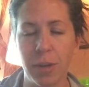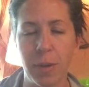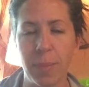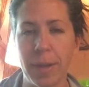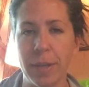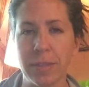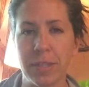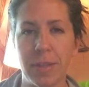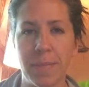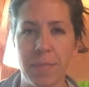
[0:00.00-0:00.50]

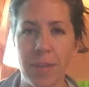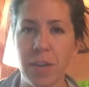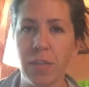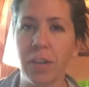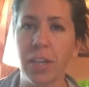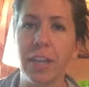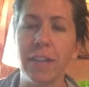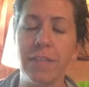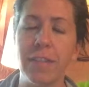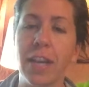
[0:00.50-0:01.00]
about something
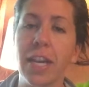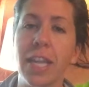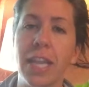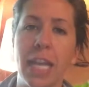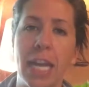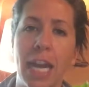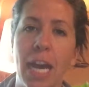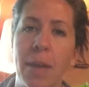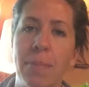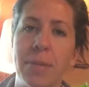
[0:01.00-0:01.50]
really funny
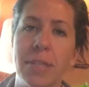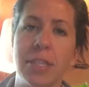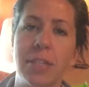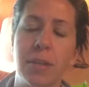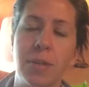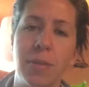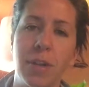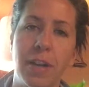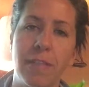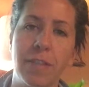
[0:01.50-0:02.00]
that happens
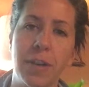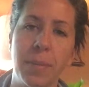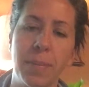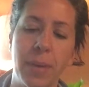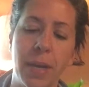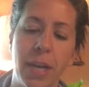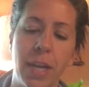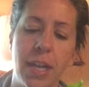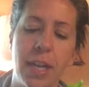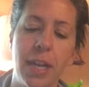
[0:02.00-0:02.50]
or whatever,
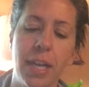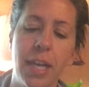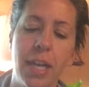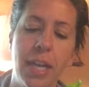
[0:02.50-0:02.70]
but